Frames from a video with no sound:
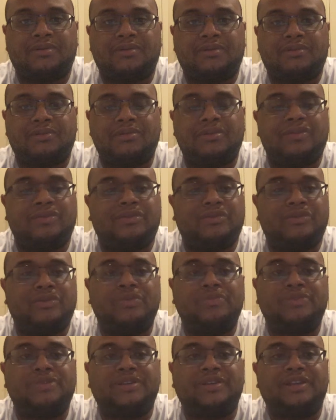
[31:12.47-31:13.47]

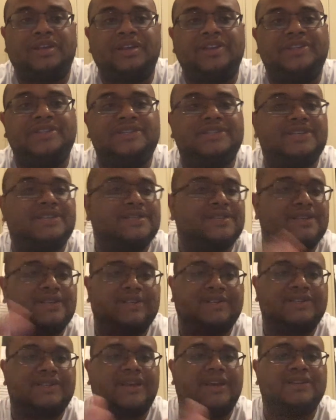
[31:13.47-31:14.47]
groups, allegiances, and
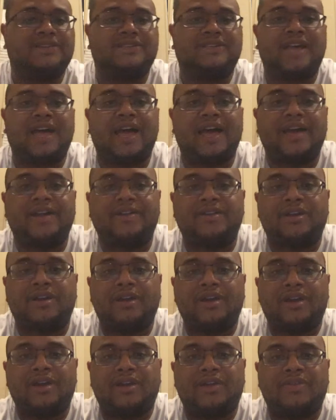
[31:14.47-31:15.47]
aside,
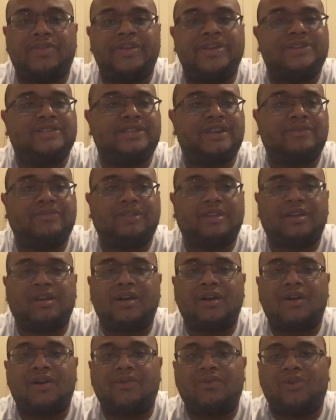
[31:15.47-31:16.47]
there's something
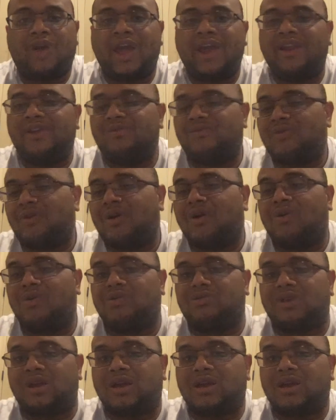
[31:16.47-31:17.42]
called right and wrong.